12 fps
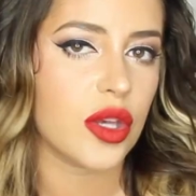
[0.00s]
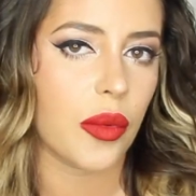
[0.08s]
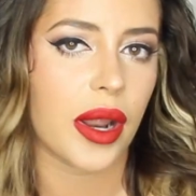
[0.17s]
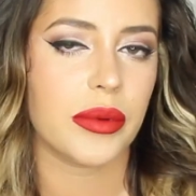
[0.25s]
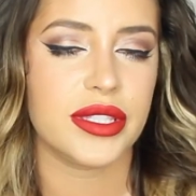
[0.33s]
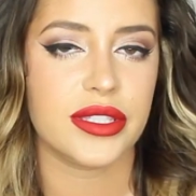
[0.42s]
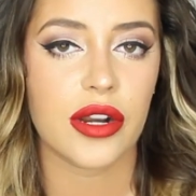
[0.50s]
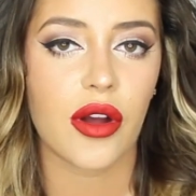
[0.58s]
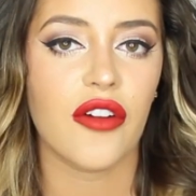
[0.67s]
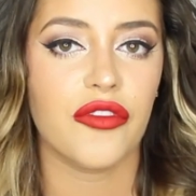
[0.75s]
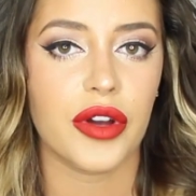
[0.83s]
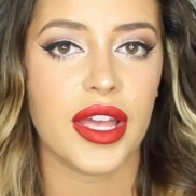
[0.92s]
So what I would start
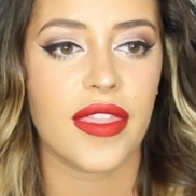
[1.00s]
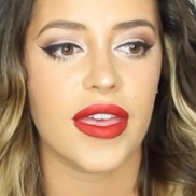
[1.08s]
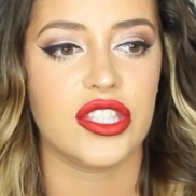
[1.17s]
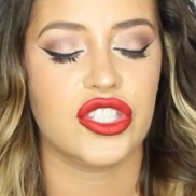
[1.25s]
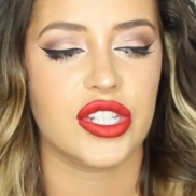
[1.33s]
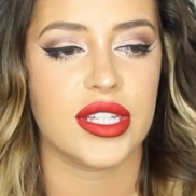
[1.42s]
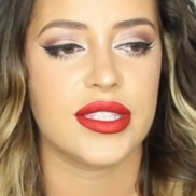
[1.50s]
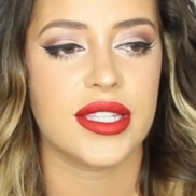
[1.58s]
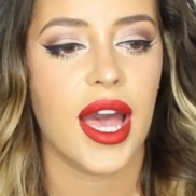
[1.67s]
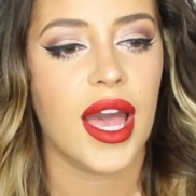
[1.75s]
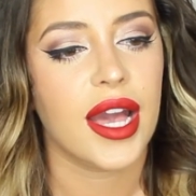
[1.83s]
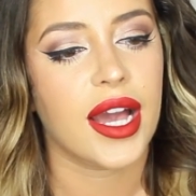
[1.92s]
off with is
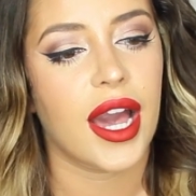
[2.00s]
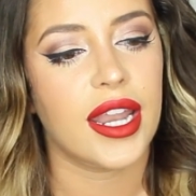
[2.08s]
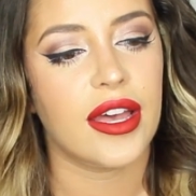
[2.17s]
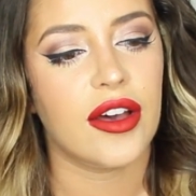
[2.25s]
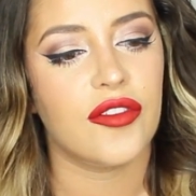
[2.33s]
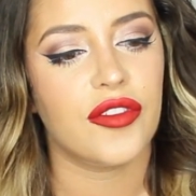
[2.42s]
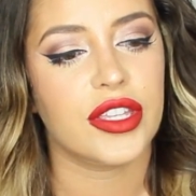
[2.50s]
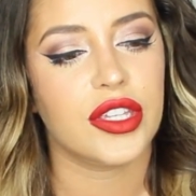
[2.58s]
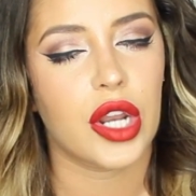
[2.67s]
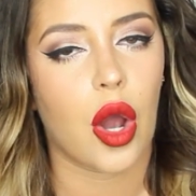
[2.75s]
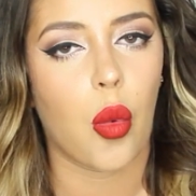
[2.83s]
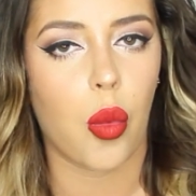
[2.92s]
just kind of,
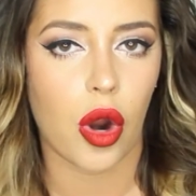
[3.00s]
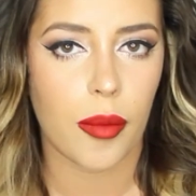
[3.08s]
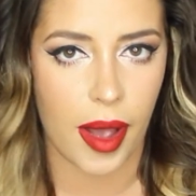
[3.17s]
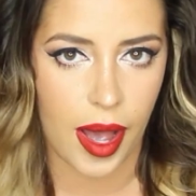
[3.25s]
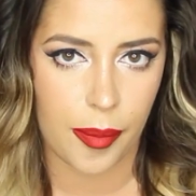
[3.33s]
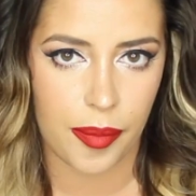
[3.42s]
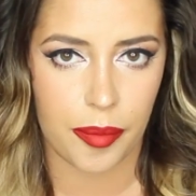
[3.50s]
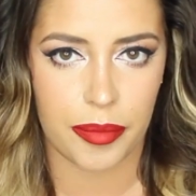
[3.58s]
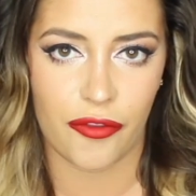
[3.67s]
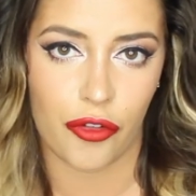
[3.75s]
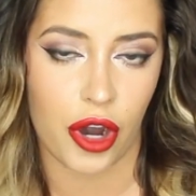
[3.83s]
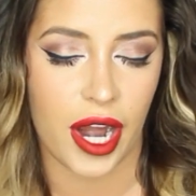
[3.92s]
you know, warm up
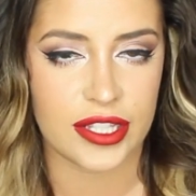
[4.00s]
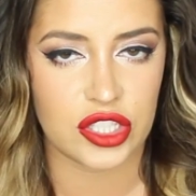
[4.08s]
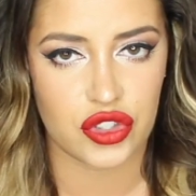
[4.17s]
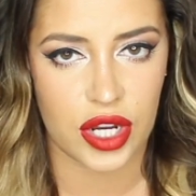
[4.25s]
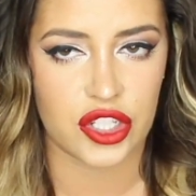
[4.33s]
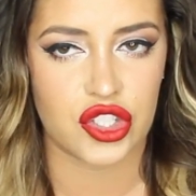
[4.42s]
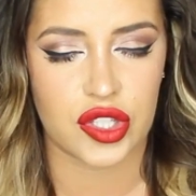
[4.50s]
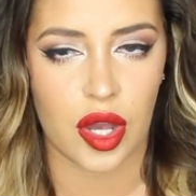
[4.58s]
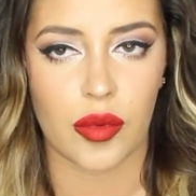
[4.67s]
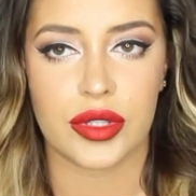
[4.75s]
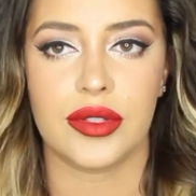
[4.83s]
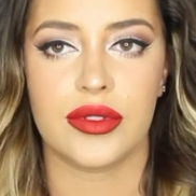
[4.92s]
before I stretch. So
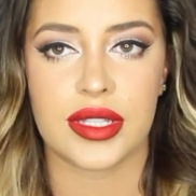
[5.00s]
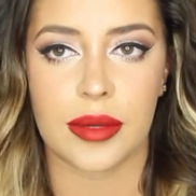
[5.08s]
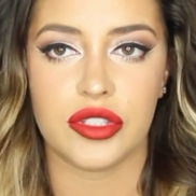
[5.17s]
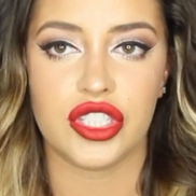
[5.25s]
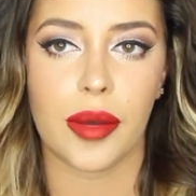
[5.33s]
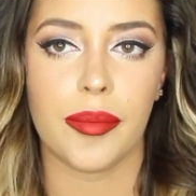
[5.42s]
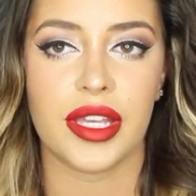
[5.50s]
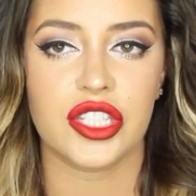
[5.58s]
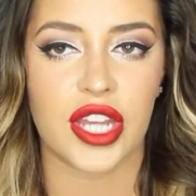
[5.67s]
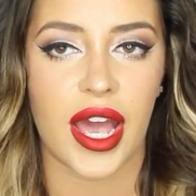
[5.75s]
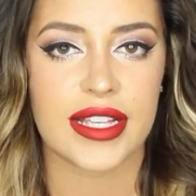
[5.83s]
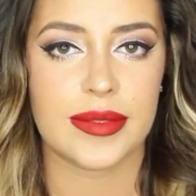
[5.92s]
I would do some jumping
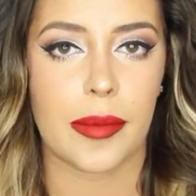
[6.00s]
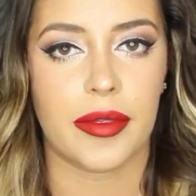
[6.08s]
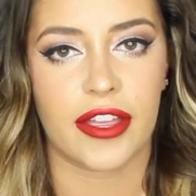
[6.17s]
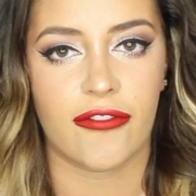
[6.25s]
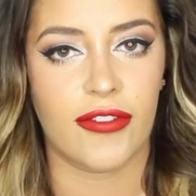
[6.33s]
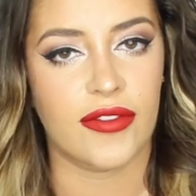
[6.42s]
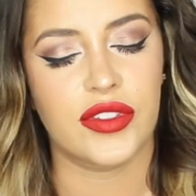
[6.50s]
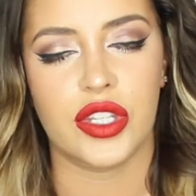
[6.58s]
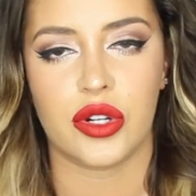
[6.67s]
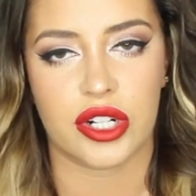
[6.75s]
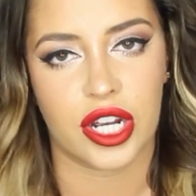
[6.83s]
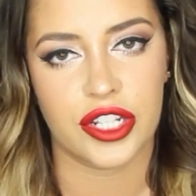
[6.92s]
jacks, maybe like
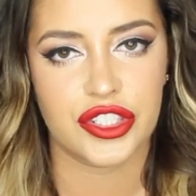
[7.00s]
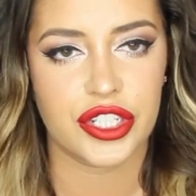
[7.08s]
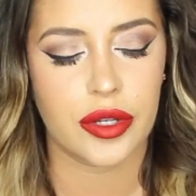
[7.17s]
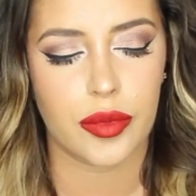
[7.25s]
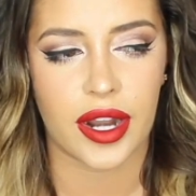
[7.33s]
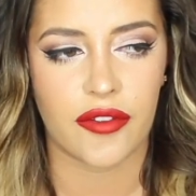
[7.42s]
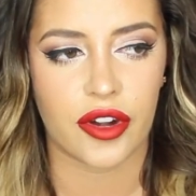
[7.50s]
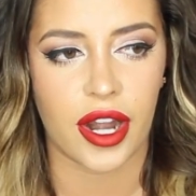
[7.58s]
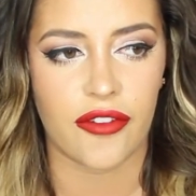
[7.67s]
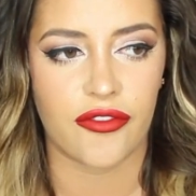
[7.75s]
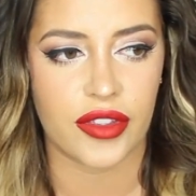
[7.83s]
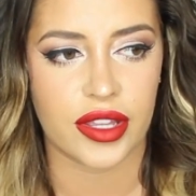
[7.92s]
50 or 100, whatever
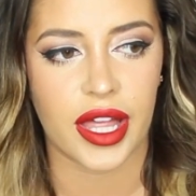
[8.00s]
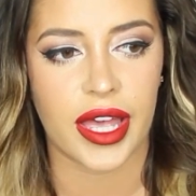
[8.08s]
I feel